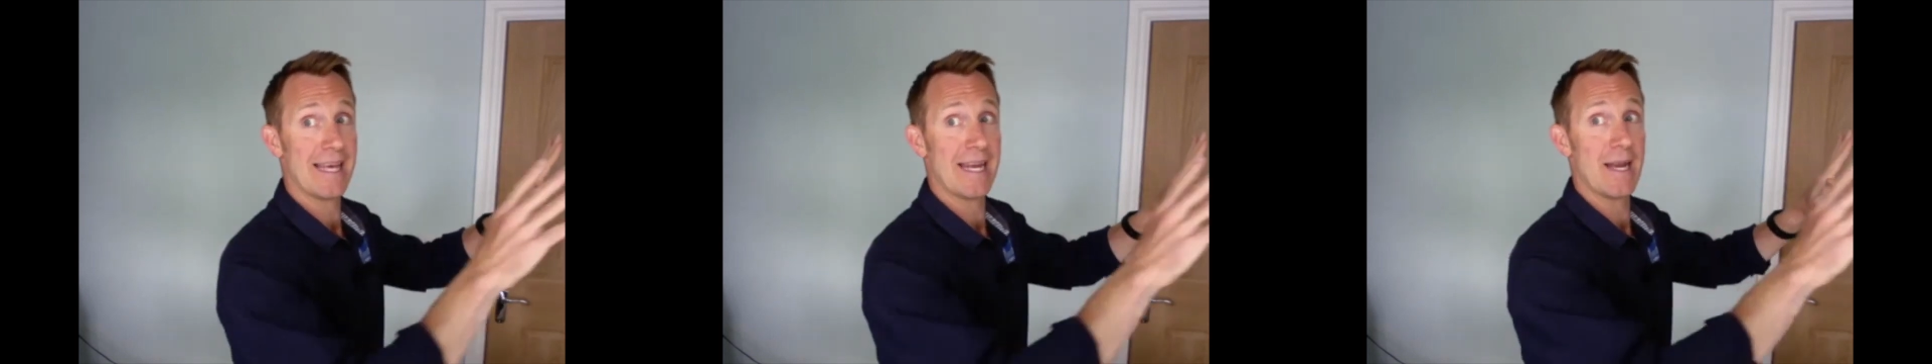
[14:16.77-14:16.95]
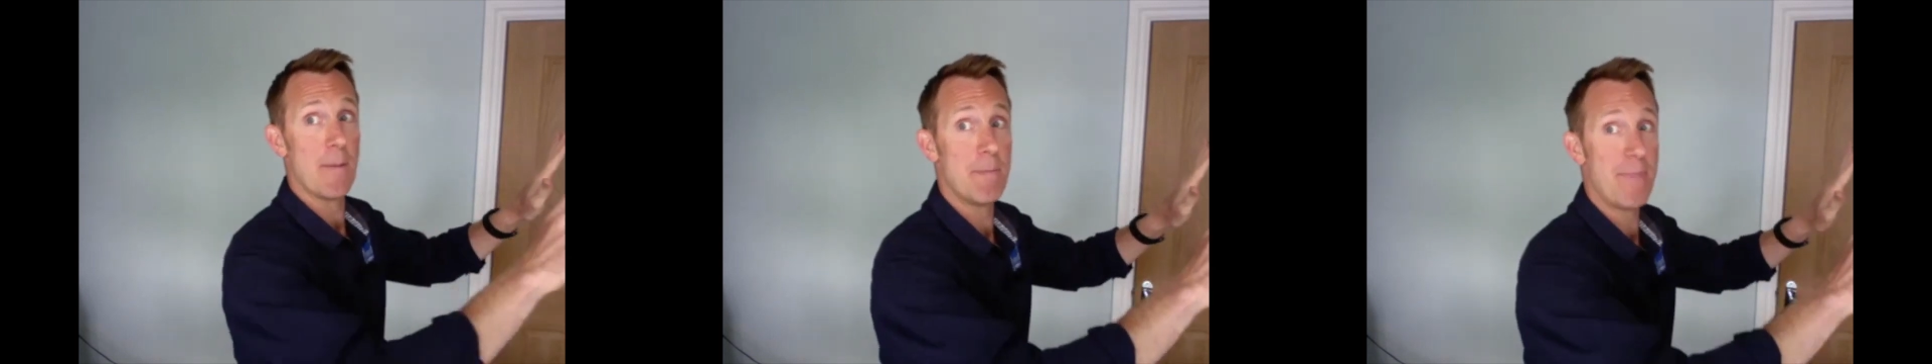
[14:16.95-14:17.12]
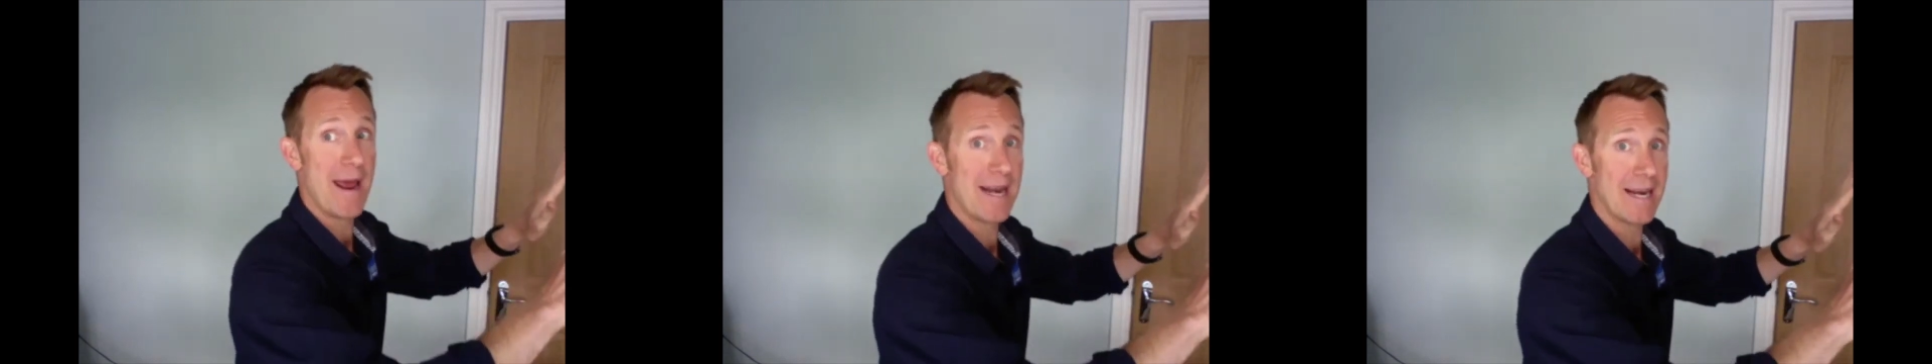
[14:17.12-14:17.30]
then a
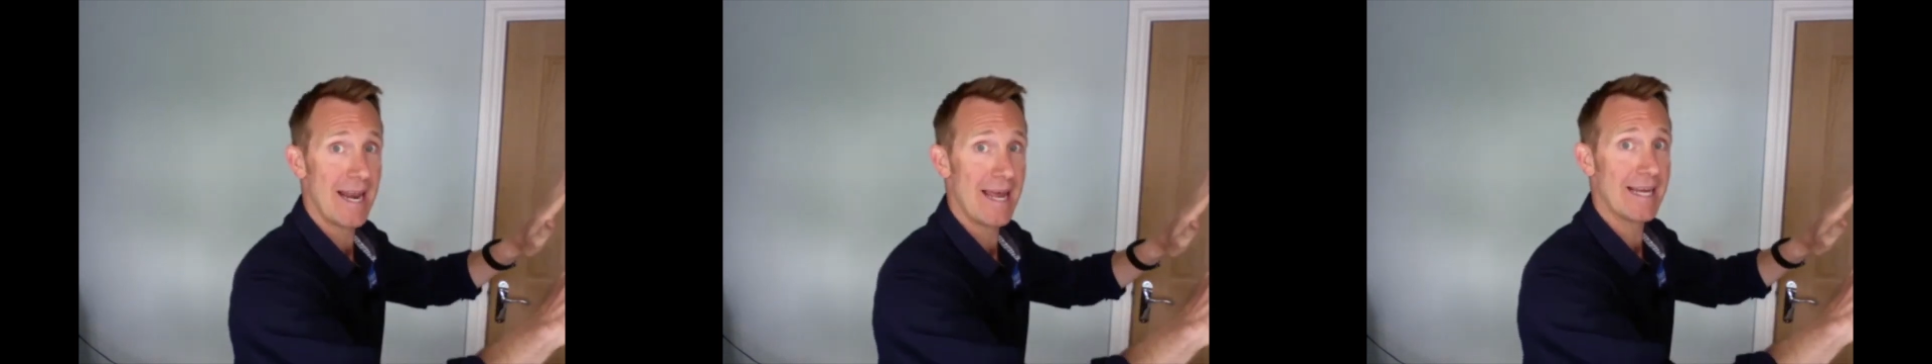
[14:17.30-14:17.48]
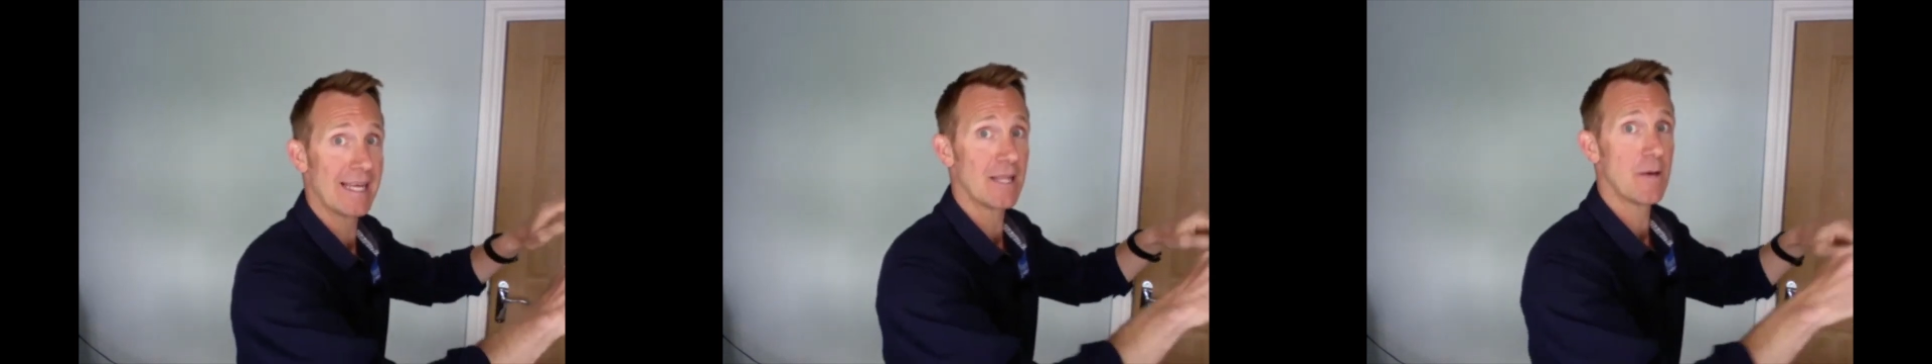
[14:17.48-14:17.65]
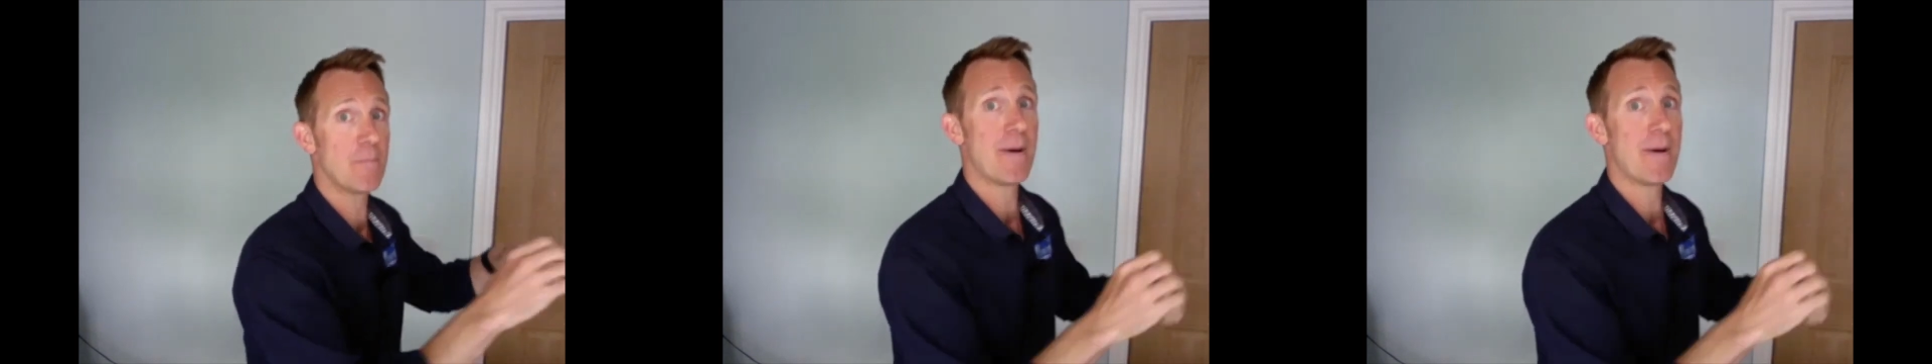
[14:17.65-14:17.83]
bent leg
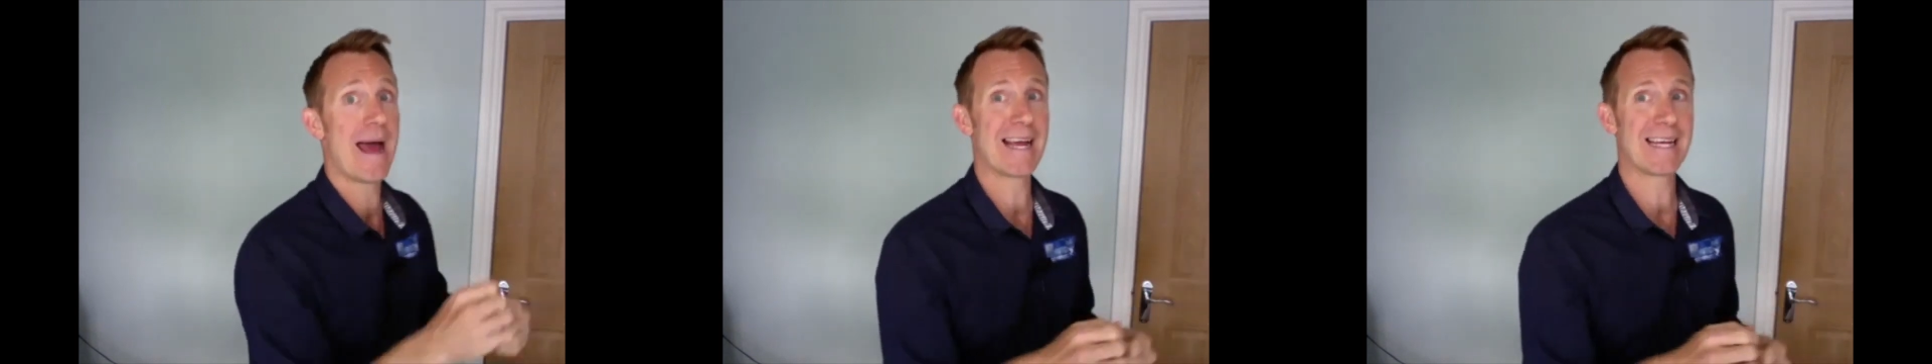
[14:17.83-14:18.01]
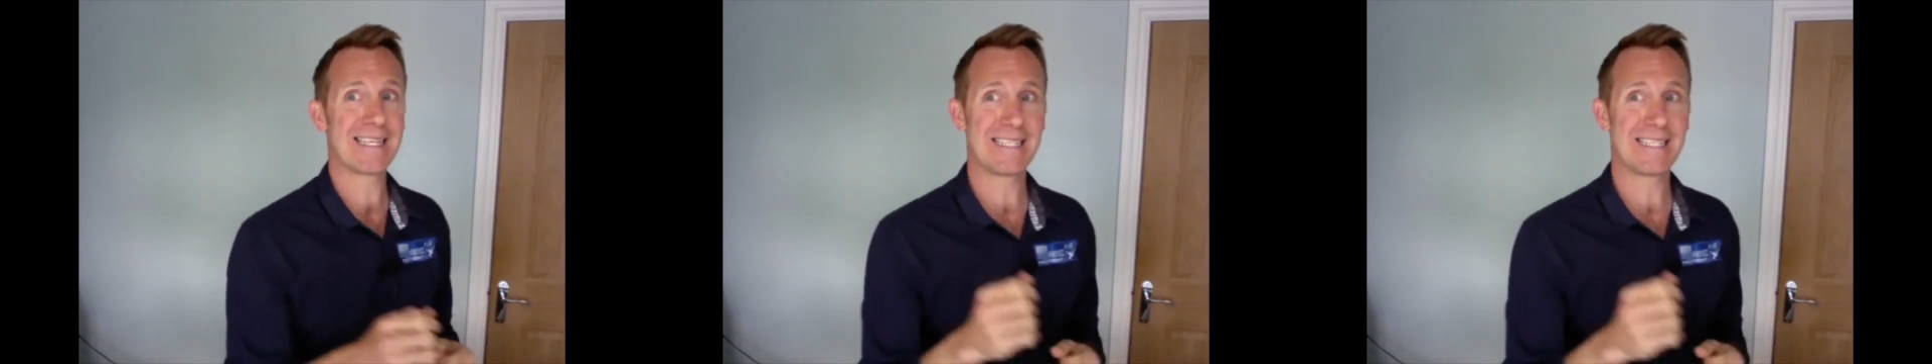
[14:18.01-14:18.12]
at the back.